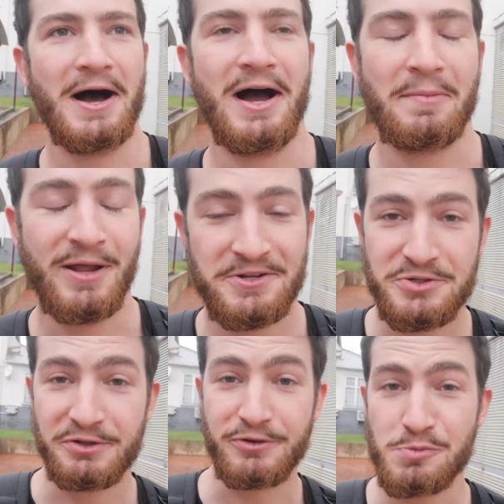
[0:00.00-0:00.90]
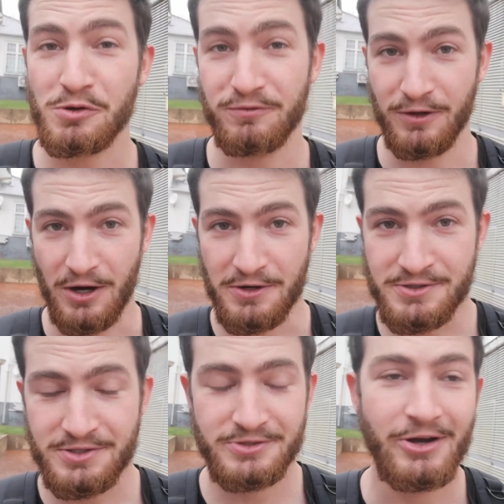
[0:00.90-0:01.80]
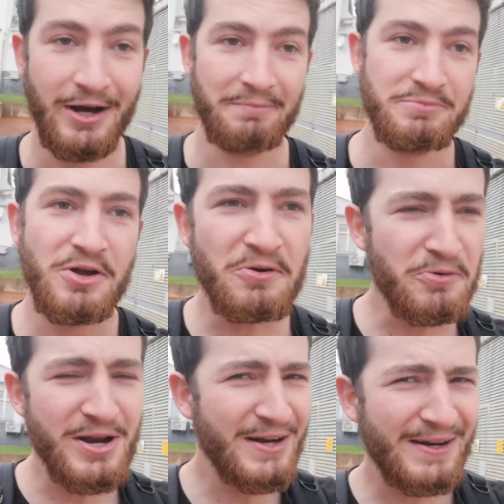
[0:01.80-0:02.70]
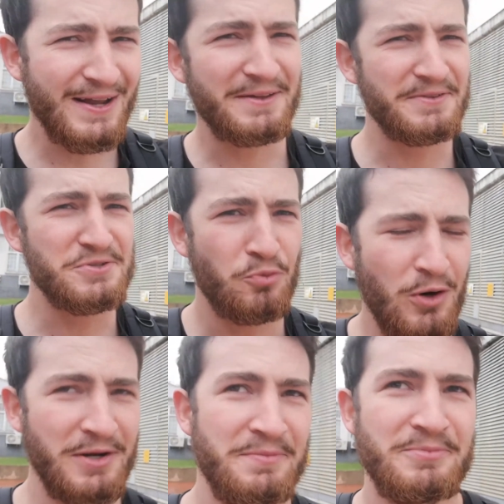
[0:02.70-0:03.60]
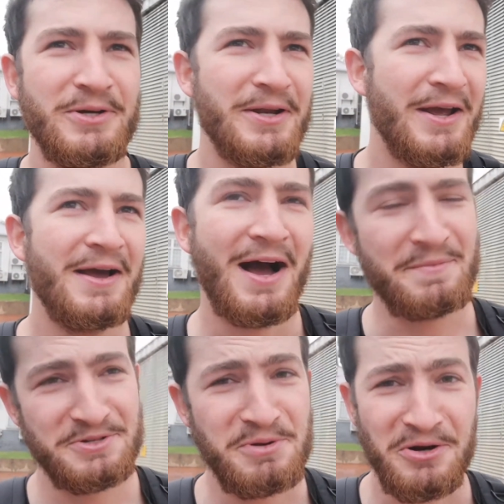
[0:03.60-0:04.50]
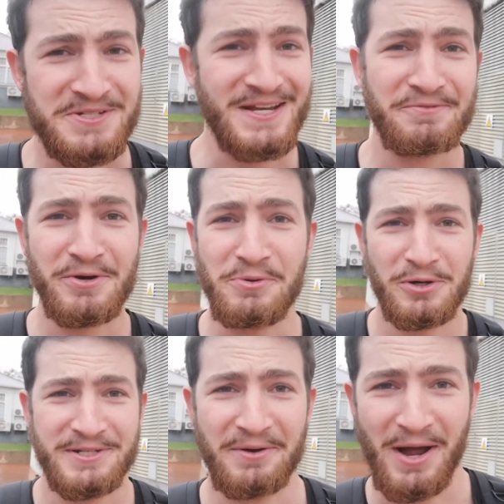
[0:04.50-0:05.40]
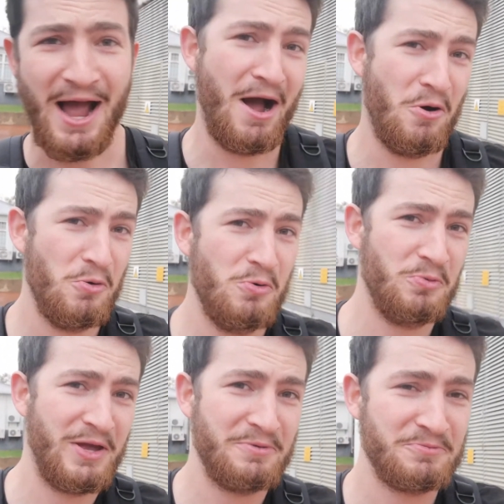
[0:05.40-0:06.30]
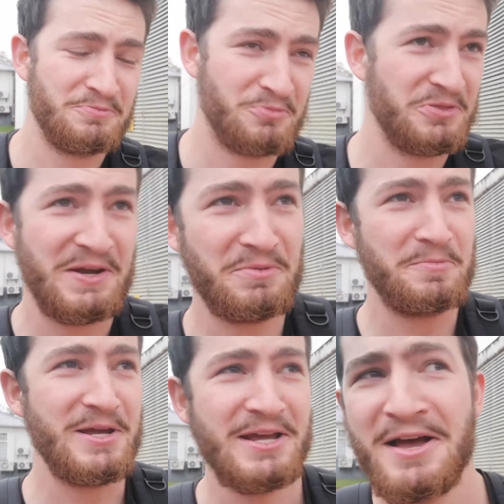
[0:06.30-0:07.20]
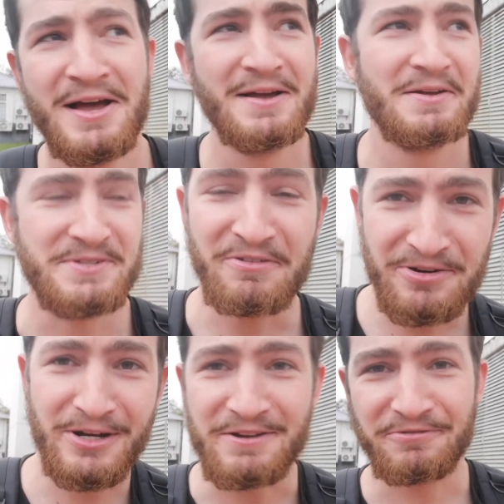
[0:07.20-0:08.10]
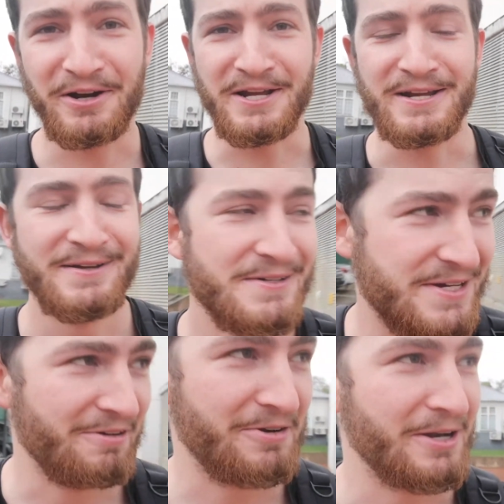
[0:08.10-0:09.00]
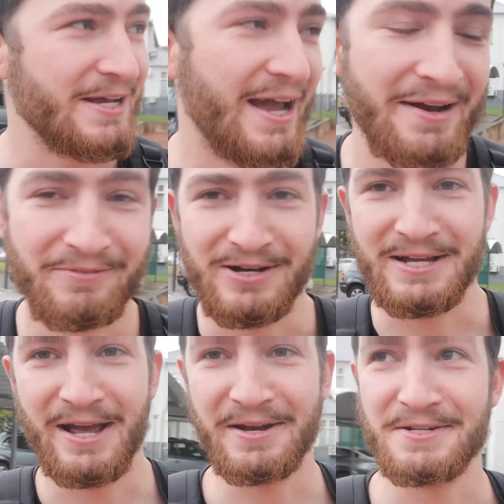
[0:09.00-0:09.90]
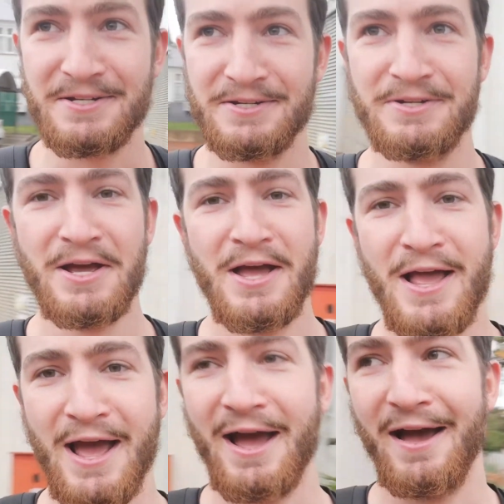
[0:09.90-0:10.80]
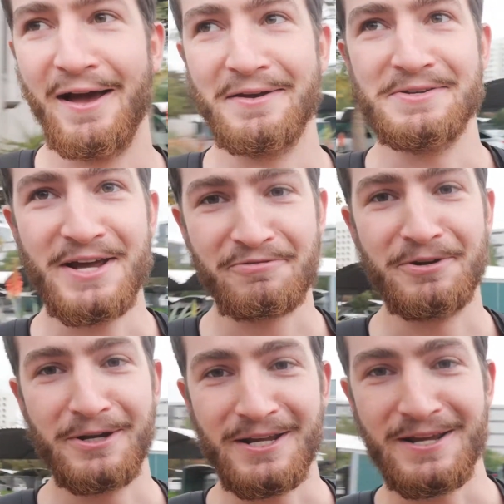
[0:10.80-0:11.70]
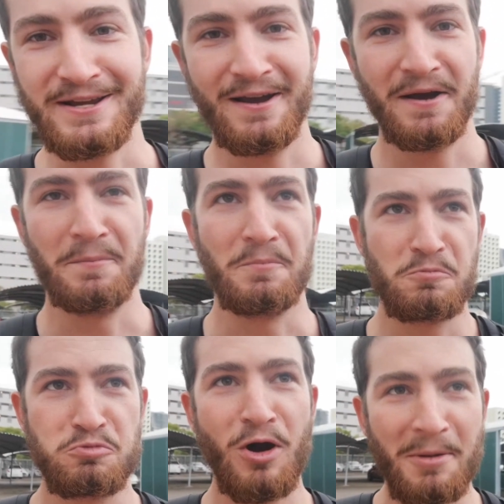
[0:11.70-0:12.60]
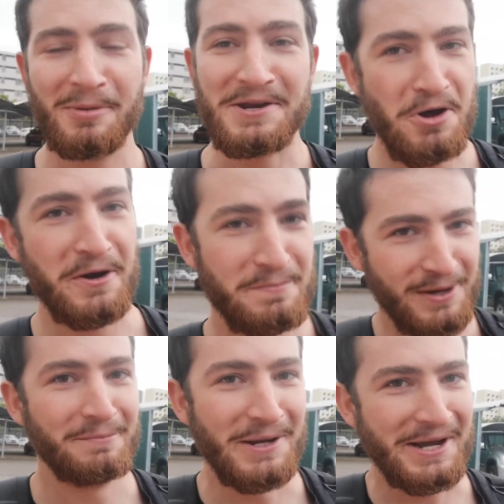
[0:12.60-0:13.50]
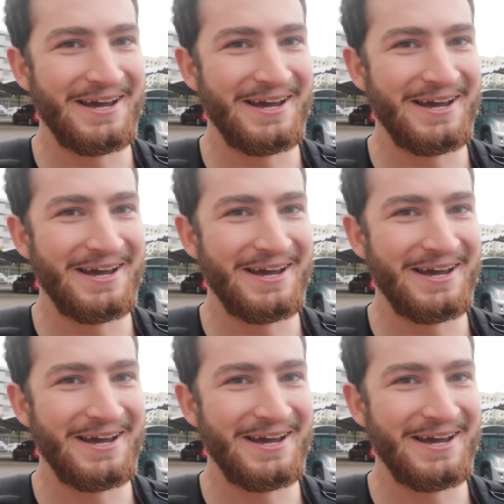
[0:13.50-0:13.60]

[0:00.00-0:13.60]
uh, i plan to do a few more vlogs um, not really like this one but i mean to be honest i haven't really worked out how they what they would be definitely funny, definitely heavily edited, and definitely um, probably not in public.